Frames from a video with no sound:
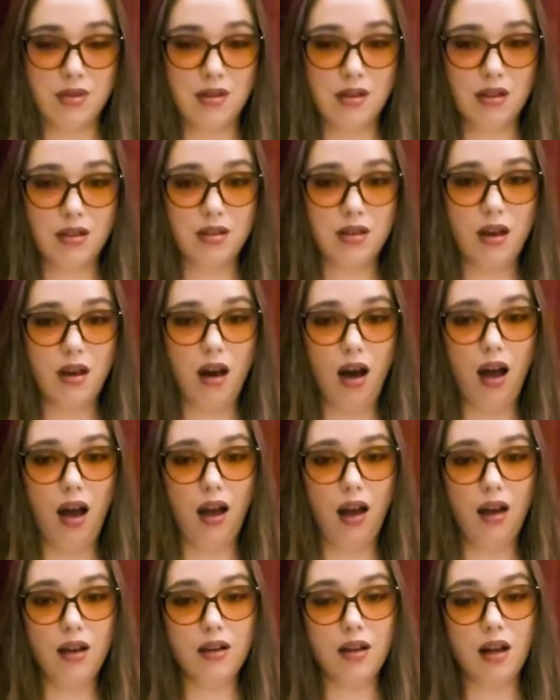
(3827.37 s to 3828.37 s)

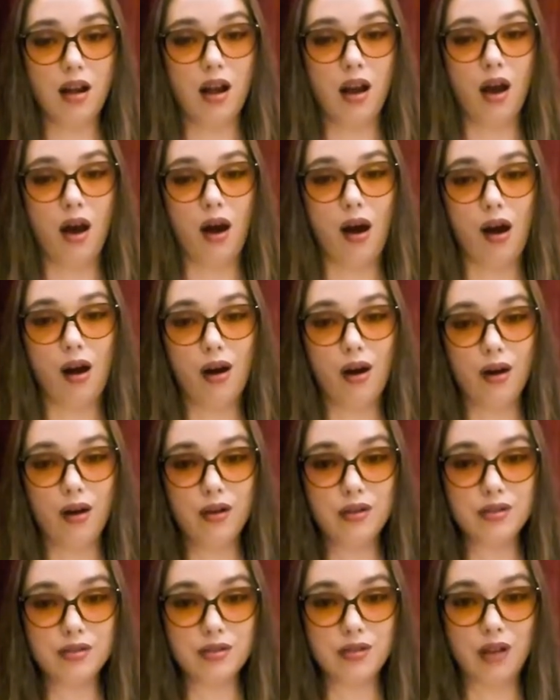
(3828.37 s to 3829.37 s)
God
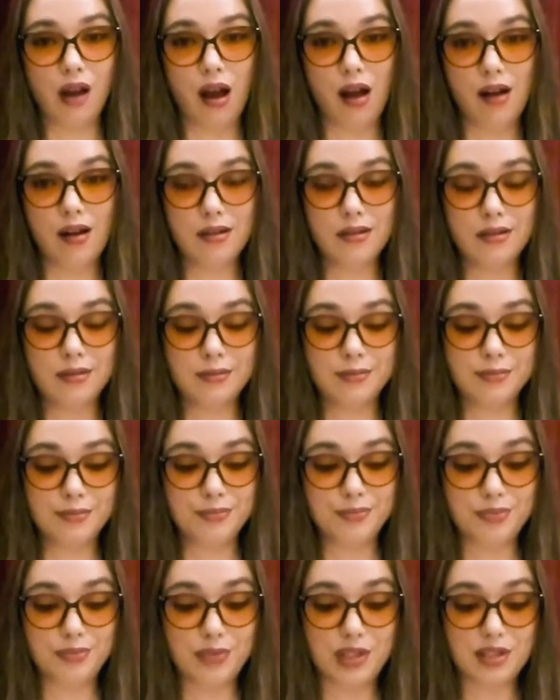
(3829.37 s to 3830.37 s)
knows,
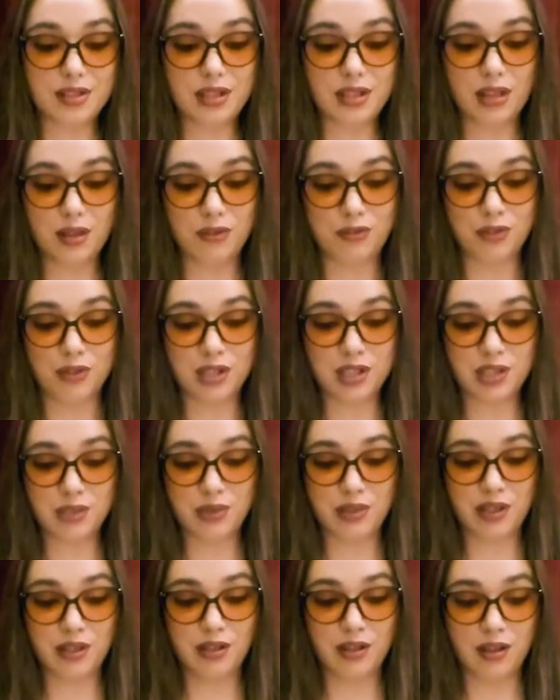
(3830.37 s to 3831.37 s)
said the first
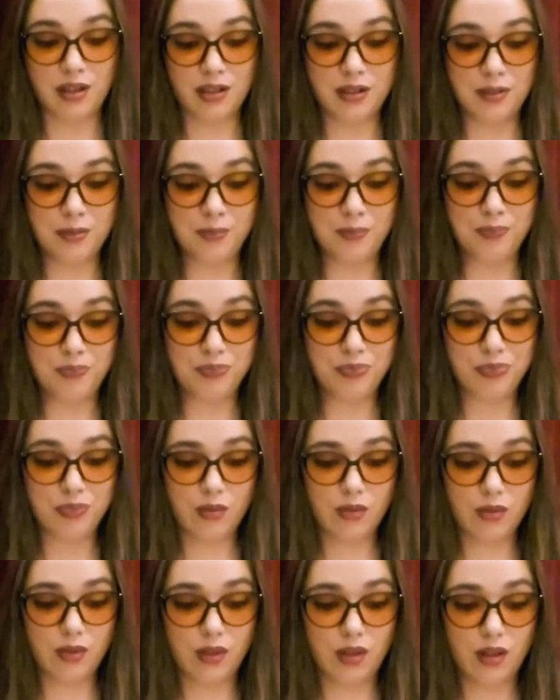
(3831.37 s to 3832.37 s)
with a yawn.
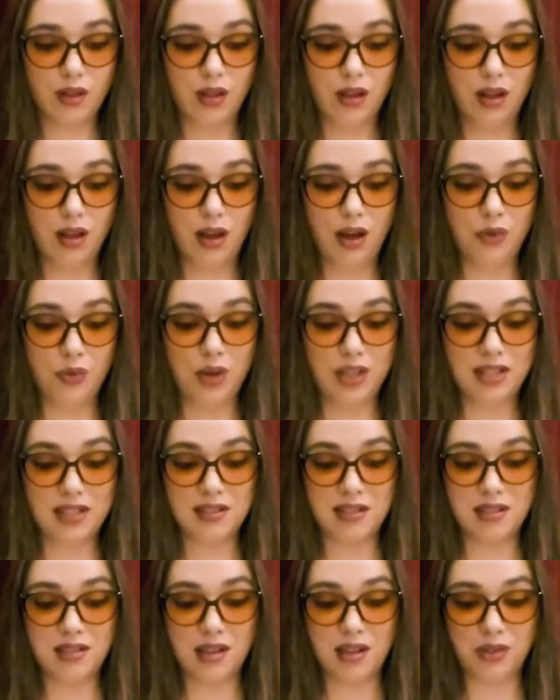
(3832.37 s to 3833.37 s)
What has
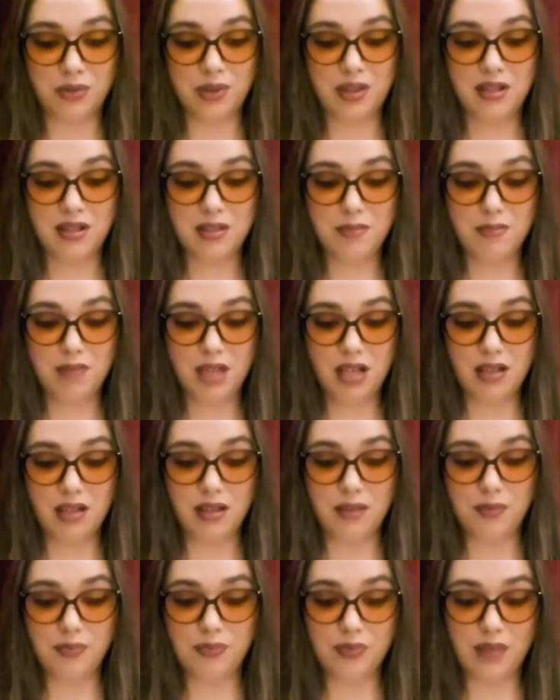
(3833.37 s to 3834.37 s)
he done with his
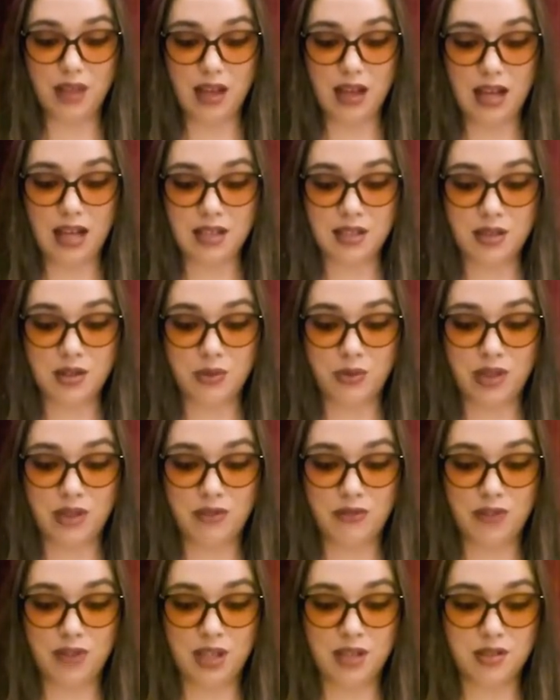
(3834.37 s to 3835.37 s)
money? asked the red
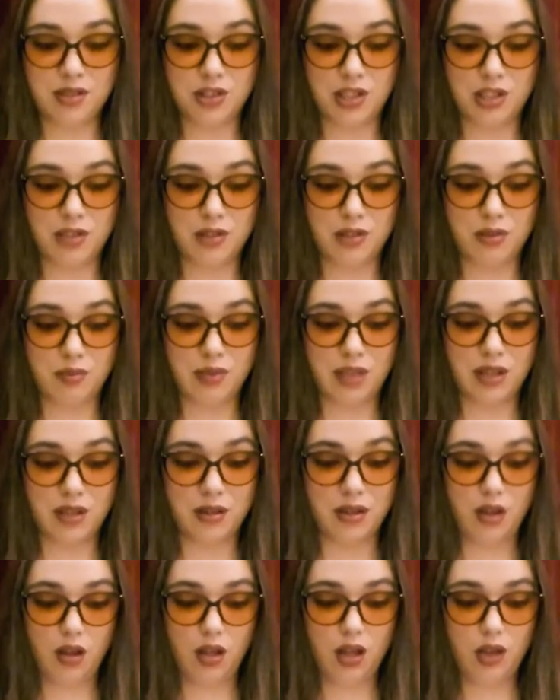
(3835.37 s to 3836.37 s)
faced gentleman,
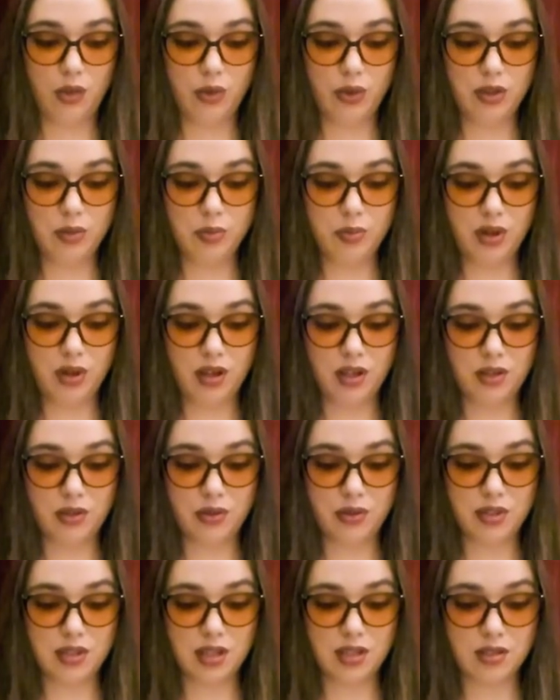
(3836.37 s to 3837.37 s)
with a
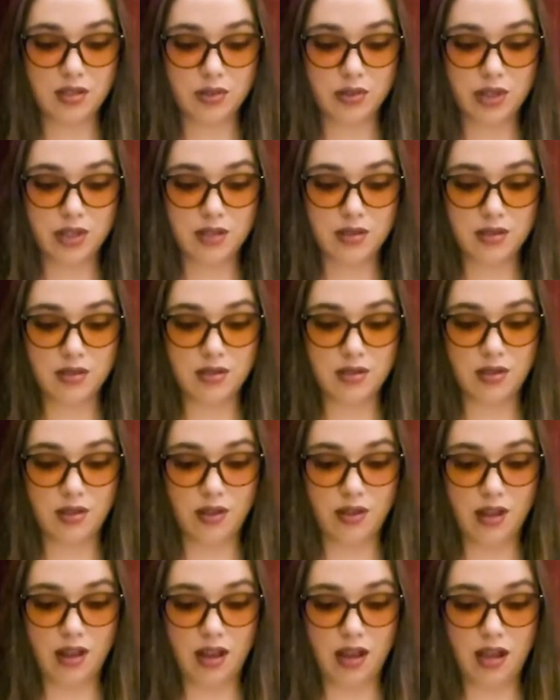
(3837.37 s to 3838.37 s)
ponderous excrescence on
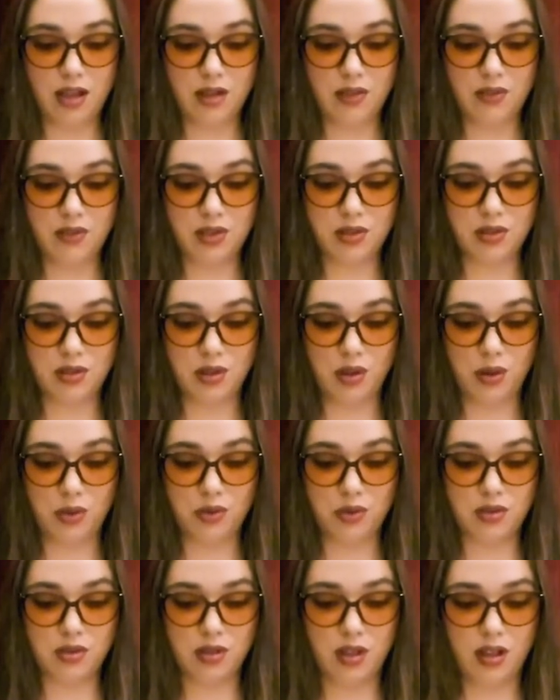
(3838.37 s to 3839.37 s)
the head of his
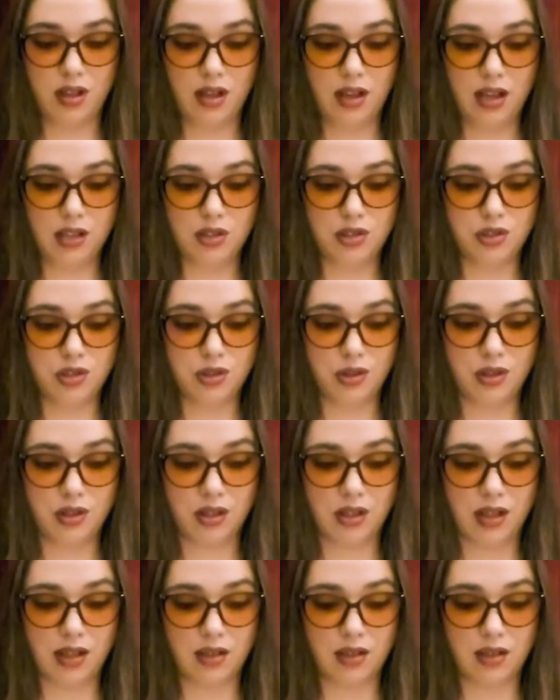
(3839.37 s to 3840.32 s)
nose and shook like the